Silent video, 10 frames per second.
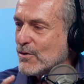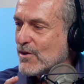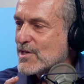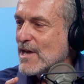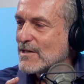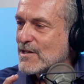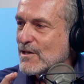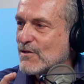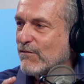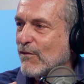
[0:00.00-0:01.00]
sets
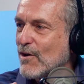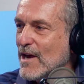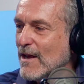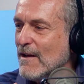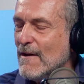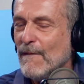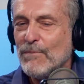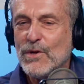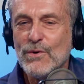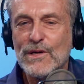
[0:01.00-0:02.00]
us free
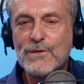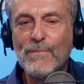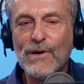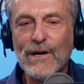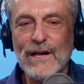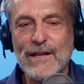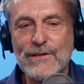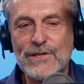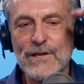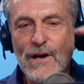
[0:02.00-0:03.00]
to
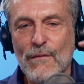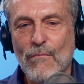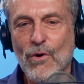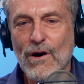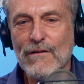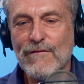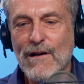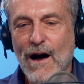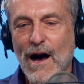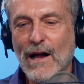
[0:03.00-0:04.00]
experience more of
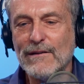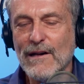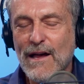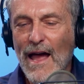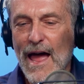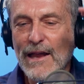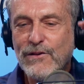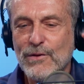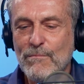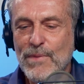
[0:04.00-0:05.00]
God and
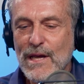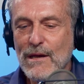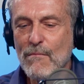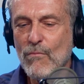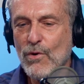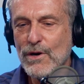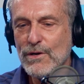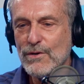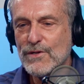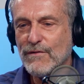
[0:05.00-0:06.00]
to be more
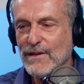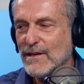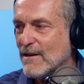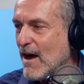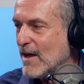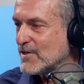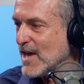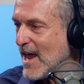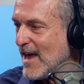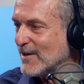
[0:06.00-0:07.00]
useful in God's
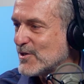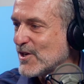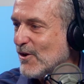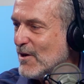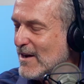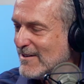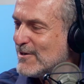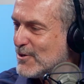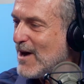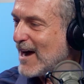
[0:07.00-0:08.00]
hands. So
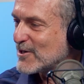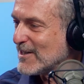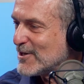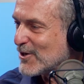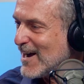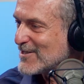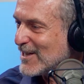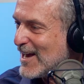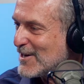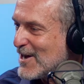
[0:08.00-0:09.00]
did you actually translate